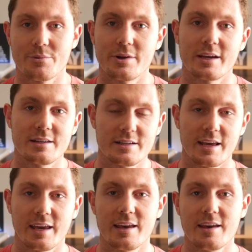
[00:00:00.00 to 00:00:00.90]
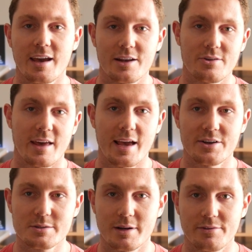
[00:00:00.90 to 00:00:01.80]
where you can dink and do the
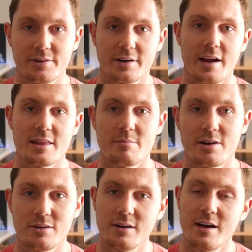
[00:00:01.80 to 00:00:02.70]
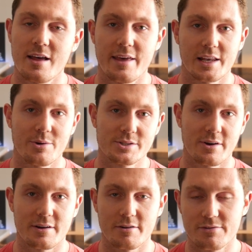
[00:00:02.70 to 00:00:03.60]
angles. But if you're right in the middle, they can always go
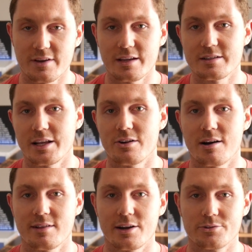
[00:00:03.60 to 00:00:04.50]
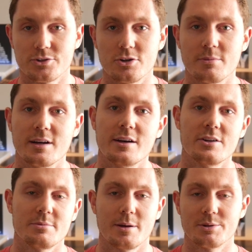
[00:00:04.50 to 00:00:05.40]
at your feet. You don't have a lot of room
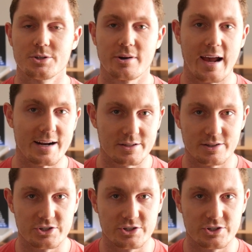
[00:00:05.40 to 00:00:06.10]
to be able to react to their